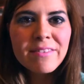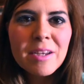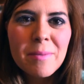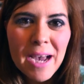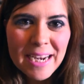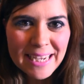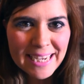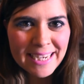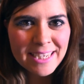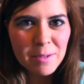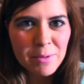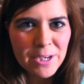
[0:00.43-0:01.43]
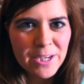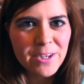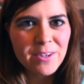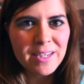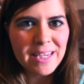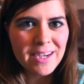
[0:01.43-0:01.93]
everybody, Indie Beauty
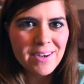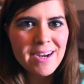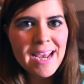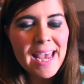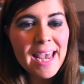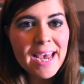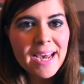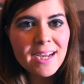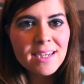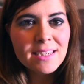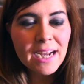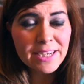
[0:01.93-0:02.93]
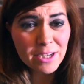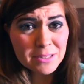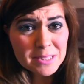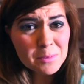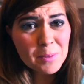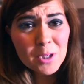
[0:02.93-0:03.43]
Girl here, and I know
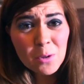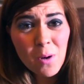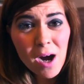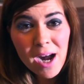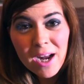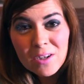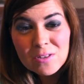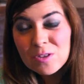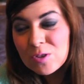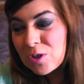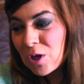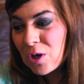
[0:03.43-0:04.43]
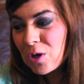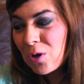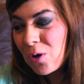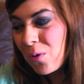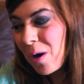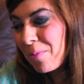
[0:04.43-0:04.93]
it's been a while,
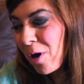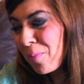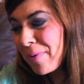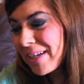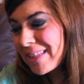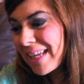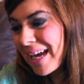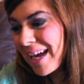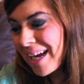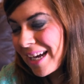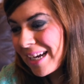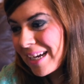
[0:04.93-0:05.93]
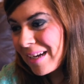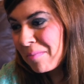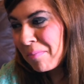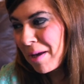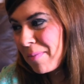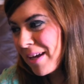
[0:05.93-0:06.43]
so I'm hoping
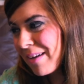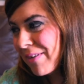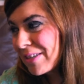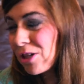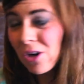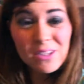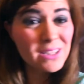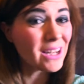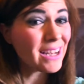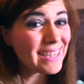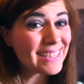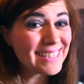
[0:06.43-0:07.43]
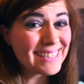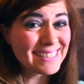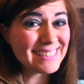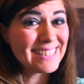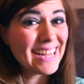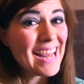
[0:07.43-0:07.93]
that maybe if I talk a lot
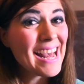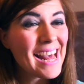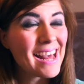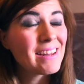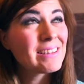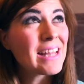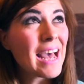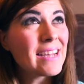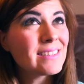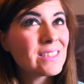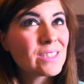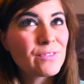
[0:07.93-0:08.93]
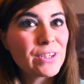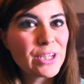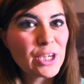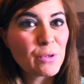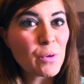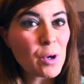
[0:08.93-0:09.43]
that this
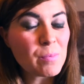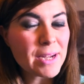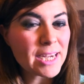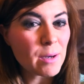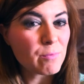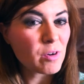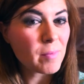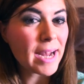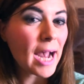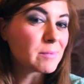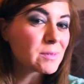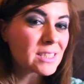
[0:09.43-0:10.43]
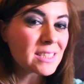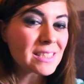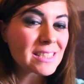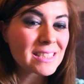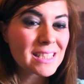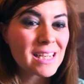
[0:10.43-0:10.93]
video will make up for my
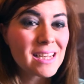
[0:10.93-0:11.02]
absence.